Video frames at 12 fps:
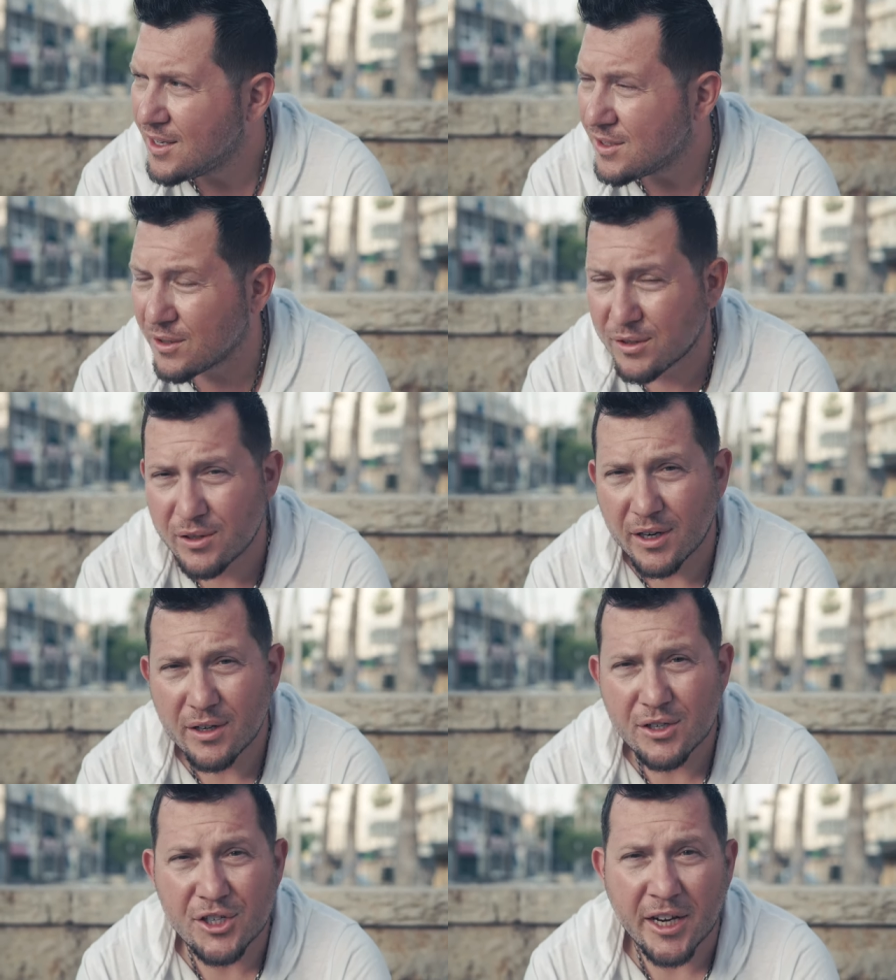So I
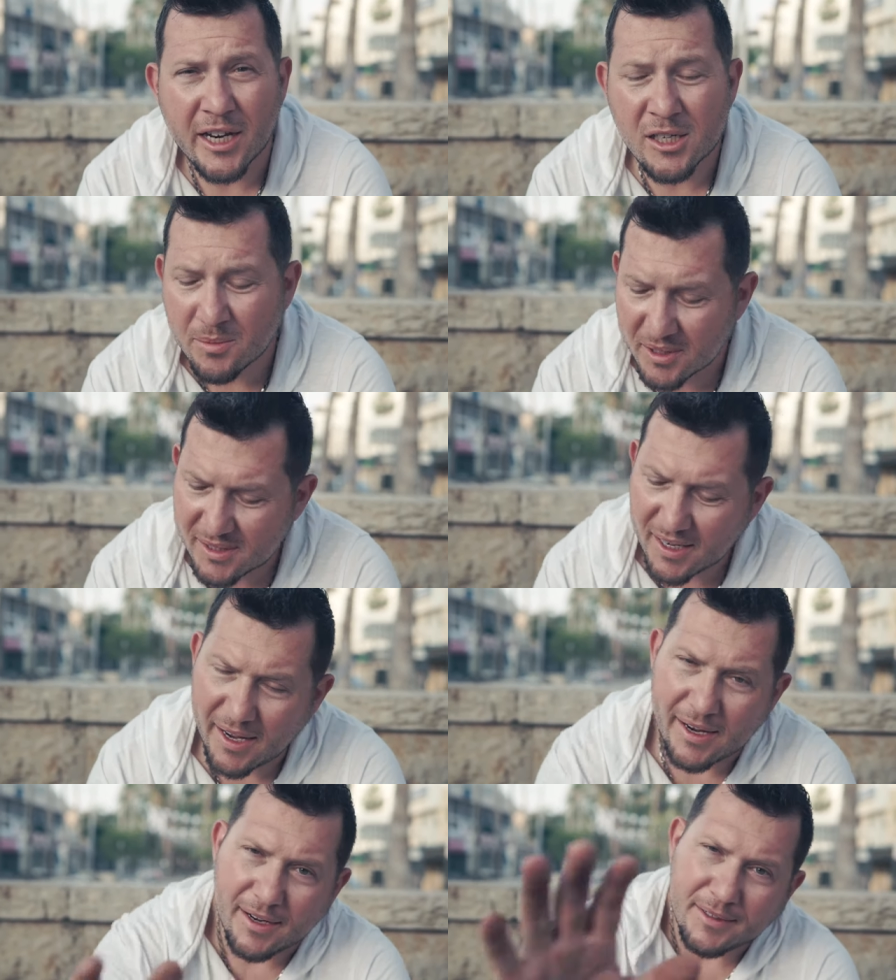tried to change my
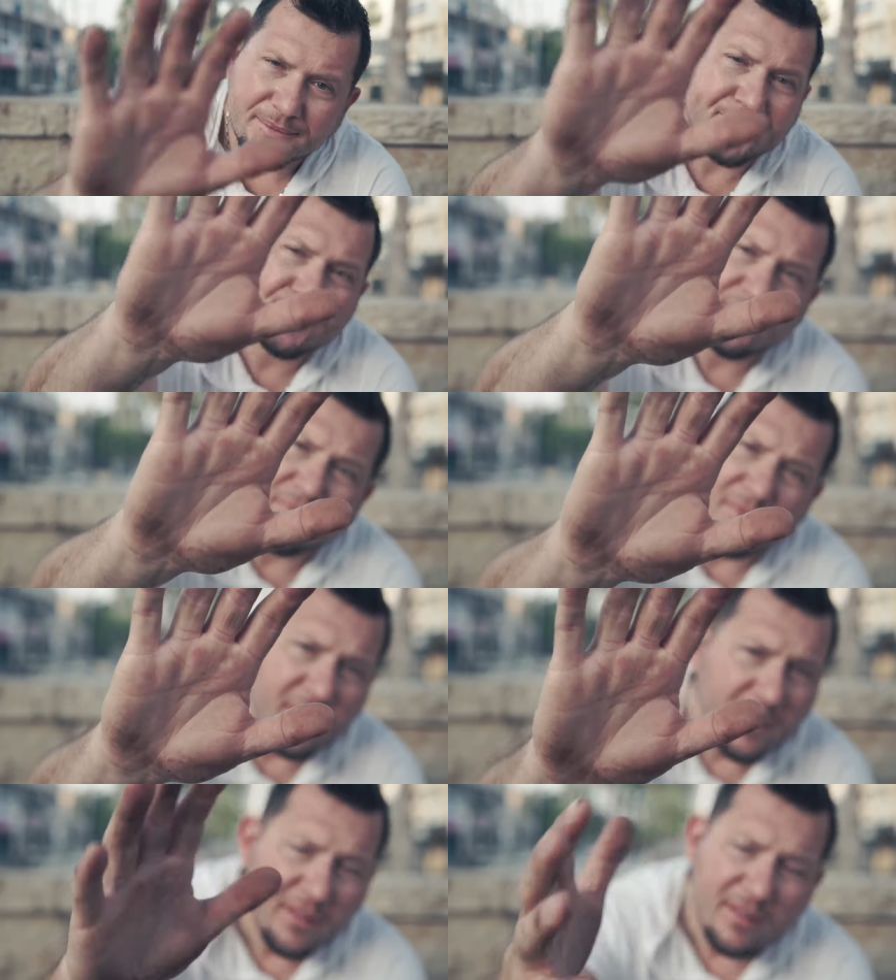tire.
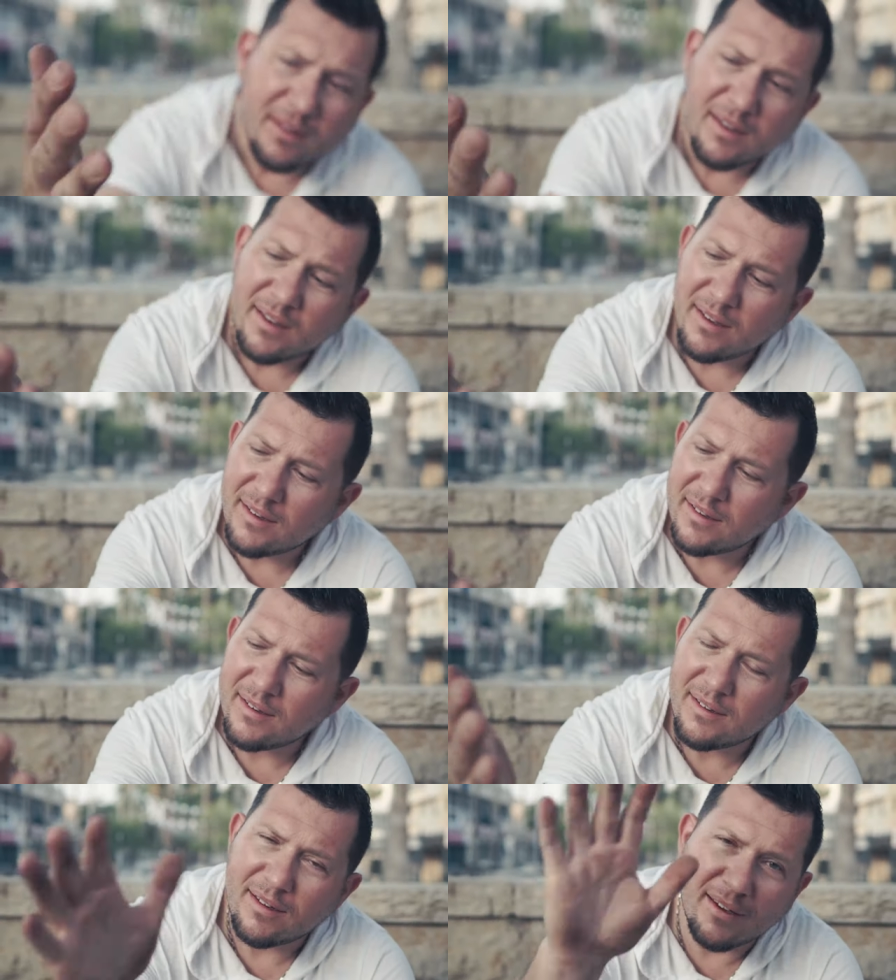I couldn't get the
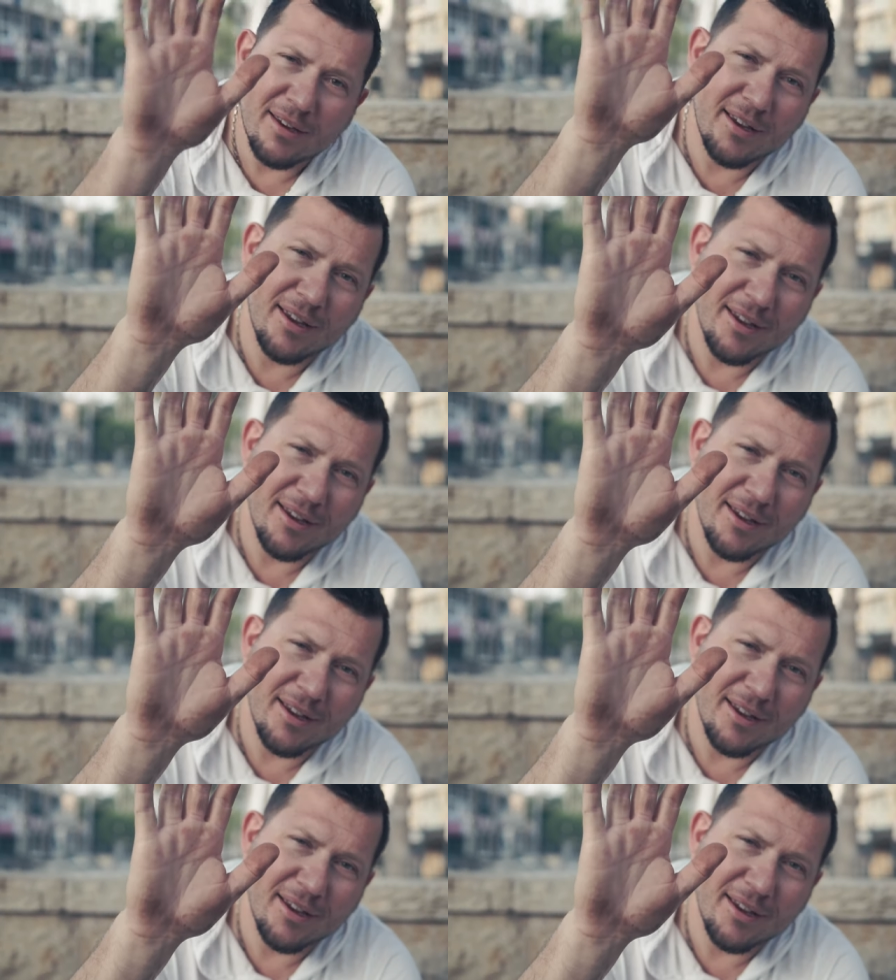lug nuts